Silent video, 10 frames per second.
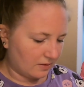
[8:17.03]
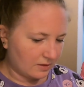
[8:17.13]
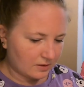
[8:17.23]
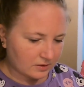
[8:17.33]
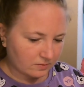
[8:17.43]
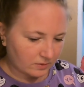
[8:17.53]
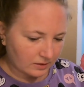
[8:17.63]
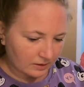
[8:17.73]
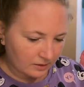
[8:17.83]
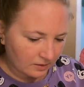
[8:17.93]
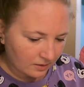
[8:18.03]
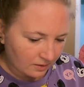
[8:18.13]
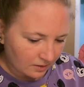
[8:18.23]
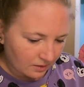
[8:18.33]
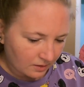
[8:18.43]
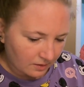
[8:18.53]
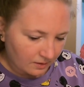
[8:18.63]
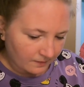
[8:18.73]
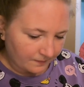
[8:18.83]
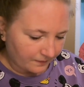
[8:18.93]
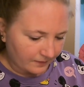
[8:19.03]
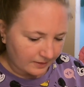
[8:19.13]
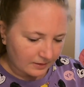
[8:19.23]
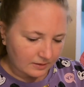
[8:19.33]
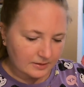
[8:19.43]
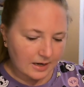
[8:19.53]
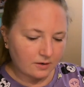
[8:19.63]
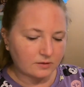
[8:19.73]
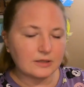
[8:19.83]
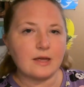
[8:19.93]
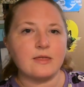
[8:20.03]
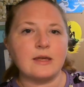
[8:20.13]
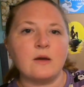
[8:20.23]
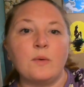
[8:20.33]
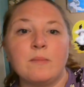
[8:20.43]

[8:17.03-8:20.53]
This one. Donald. I think we